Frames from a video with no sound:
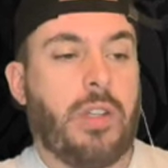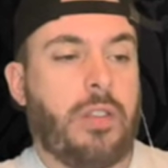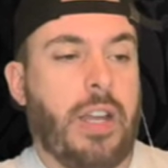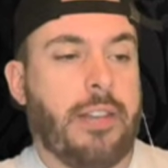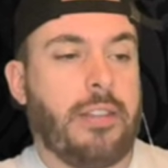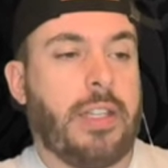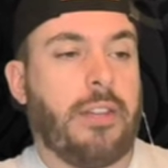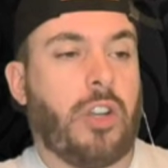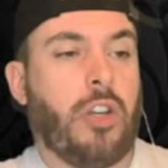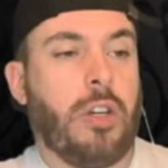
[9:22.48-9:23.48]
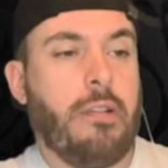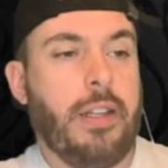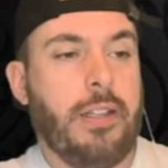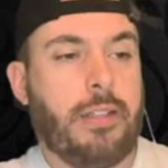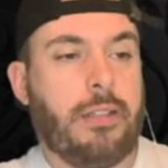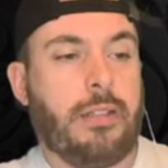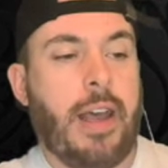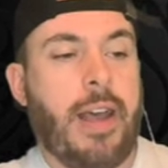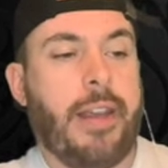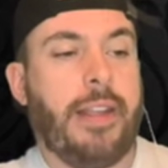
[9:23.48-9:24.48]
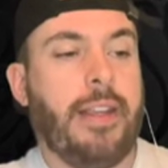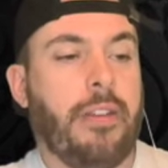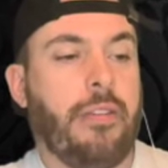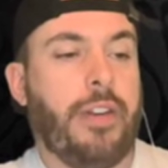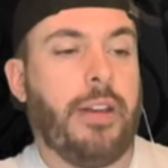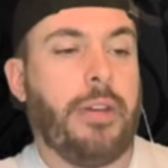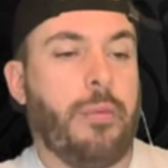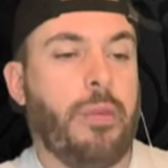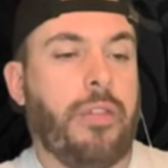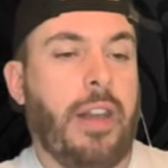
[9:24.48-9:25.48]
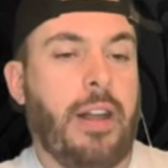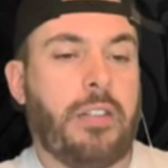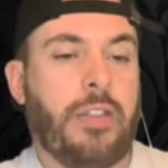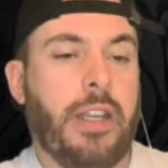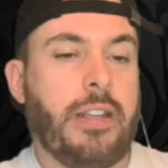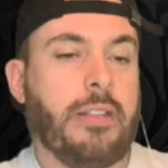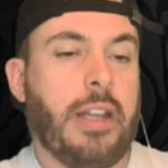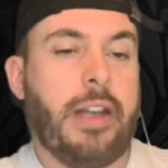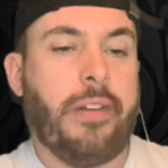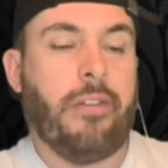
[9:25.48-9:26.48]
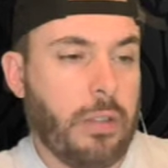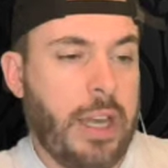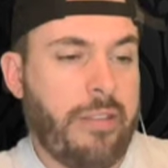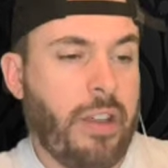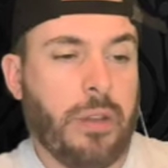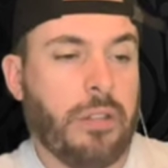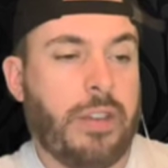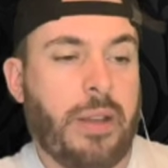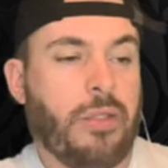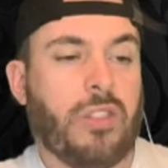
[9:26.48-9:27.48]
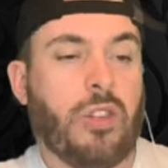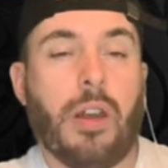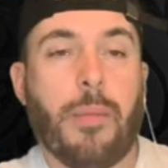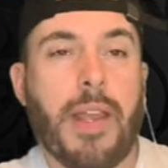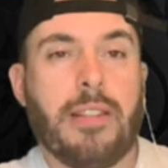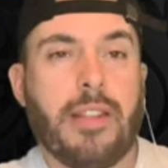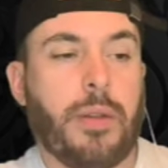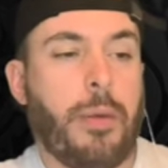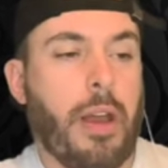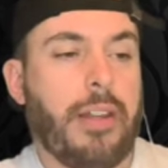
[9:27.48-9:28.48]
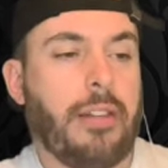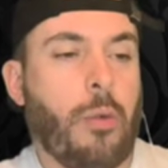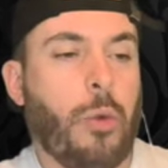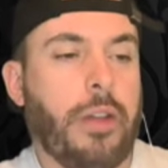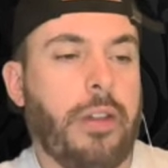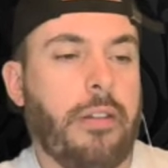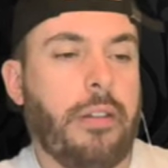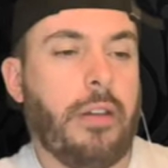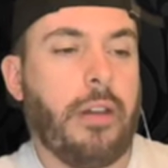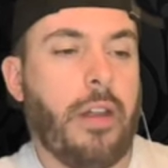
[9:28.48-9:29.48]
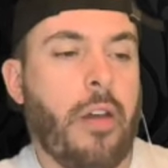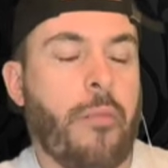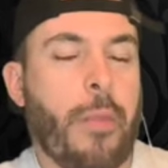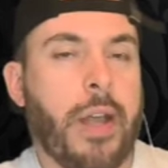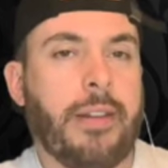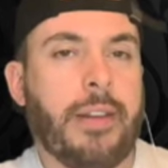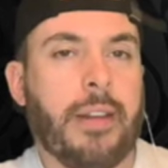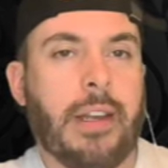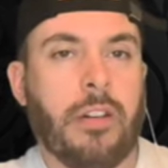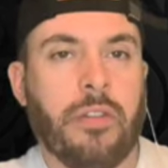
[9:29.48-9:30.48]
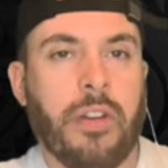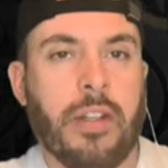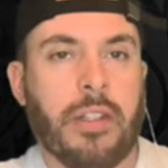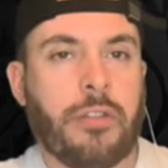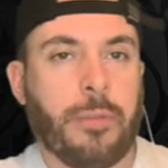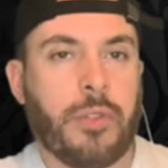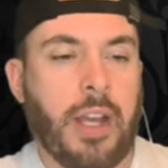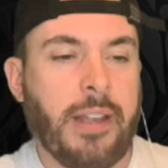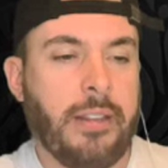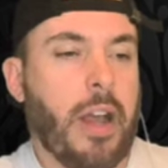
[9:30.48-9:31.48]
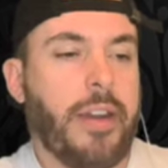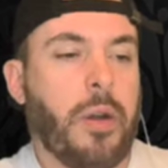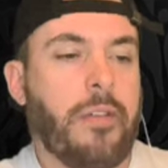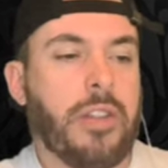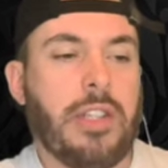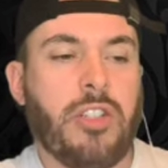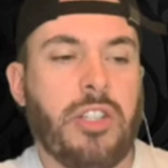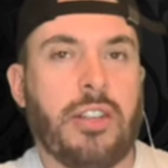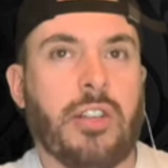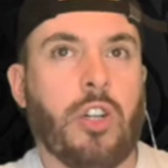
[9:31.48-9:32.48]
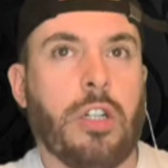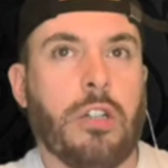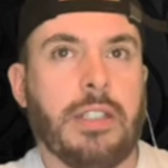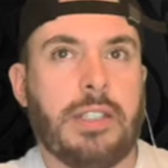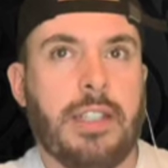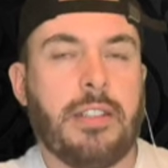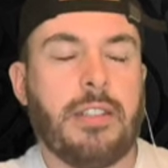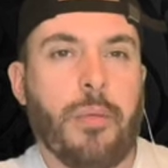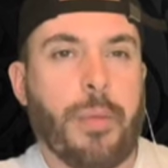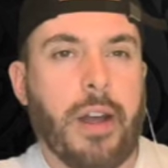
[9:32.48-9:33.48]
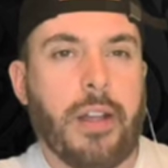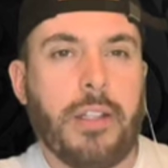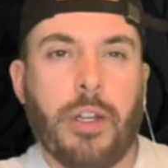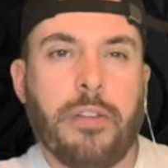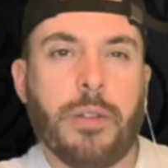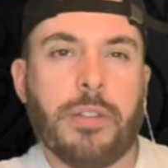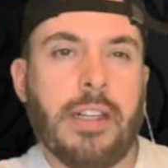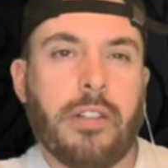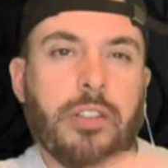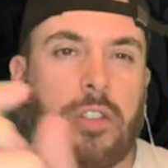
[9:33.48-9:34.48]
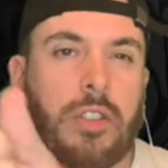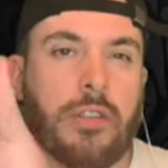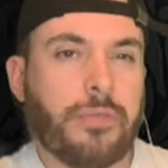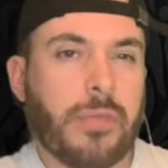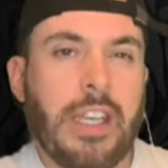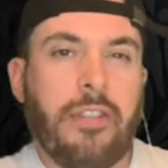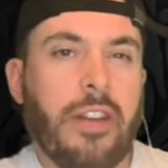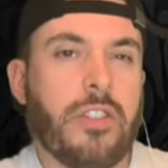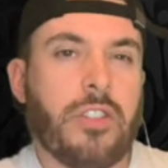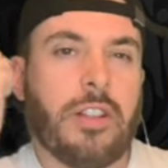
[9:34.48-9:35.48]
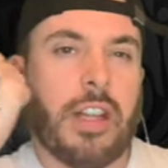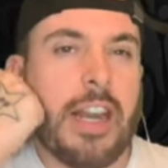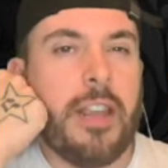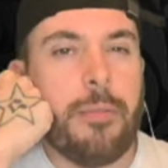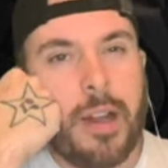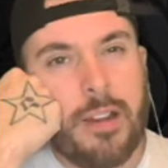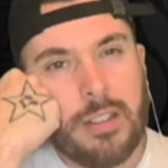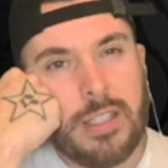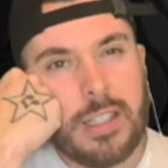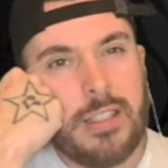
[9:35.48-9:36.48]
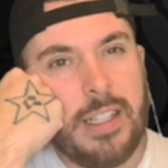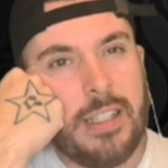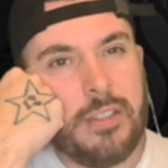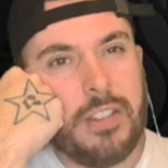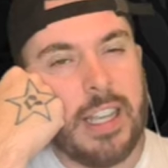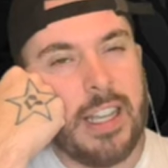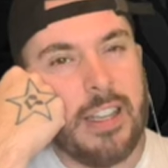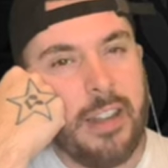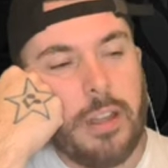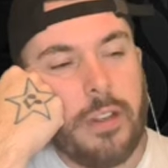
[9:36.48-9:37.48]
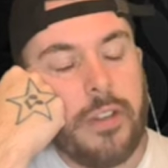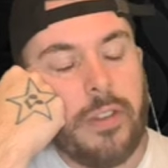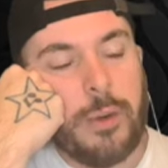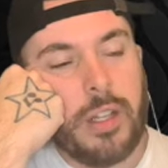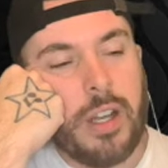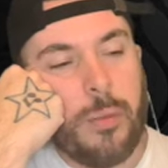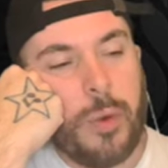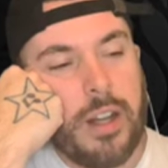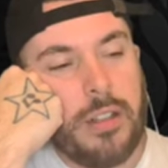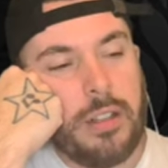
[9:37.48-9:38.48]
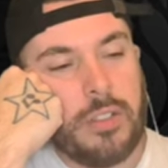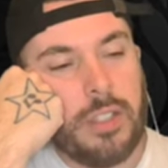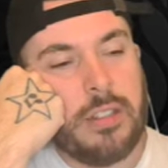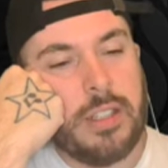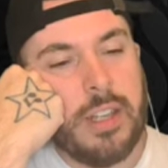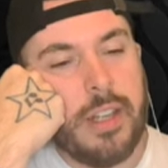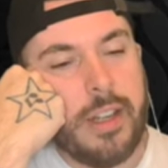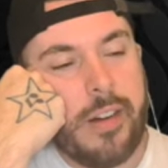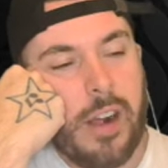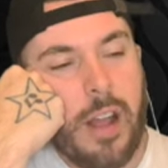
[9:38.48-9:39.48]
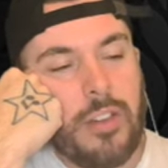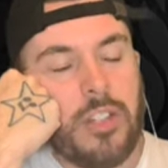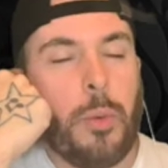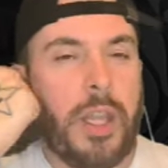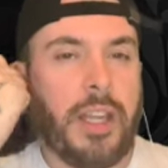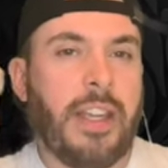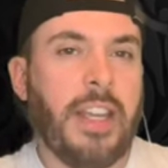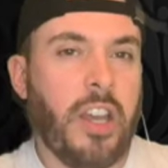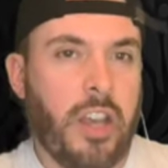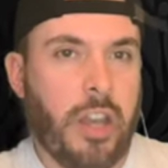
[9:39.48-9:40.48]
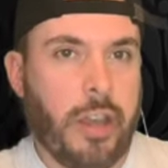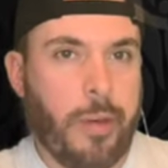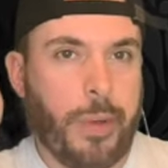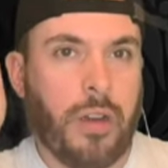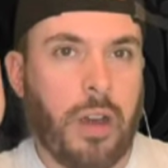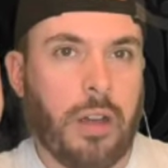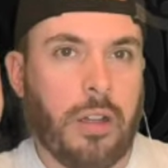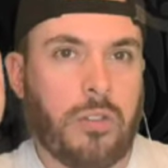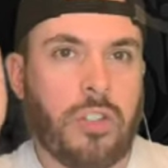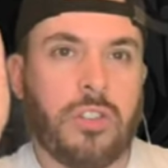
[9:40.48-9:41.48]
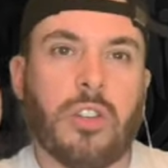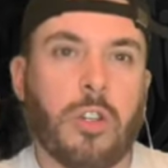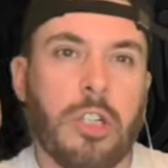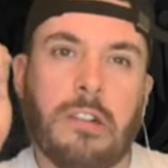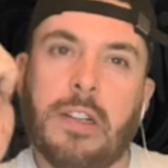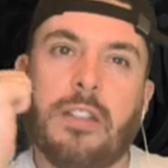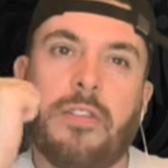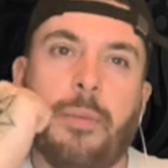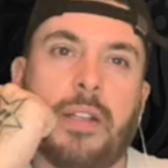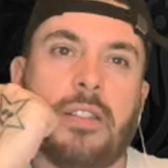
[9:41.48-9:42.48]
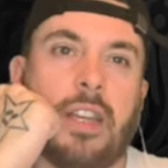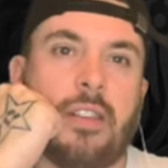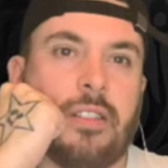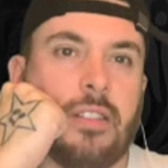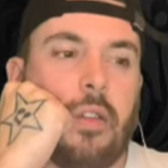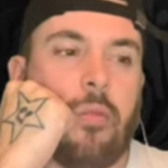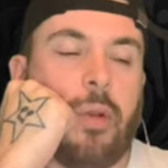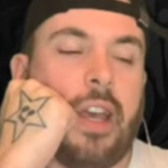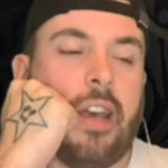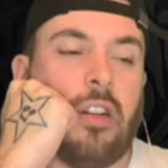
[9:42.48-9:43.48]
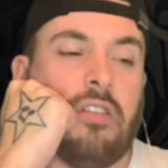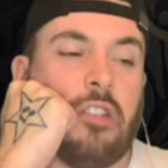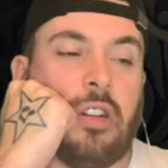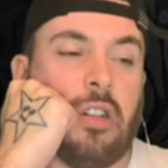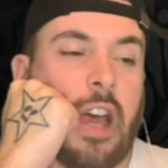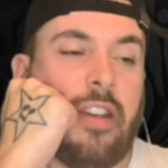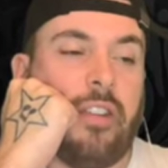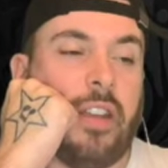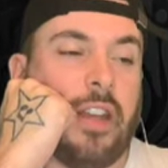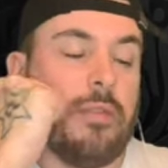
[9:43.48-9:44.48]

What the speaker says: Shantz did the chorus and Eaton followed up with the last verse. They were just all amazing, to be honest. I wouldn't have minded a little verse from Shantz. I know obviously she did the choruses, but you know those little sort of, even if it's just like an 8-bar or 16 of singing, I think that would have gone well. Just so we can hear her, but not just the chorus, if that makes sense. But yeah, overall, heavy.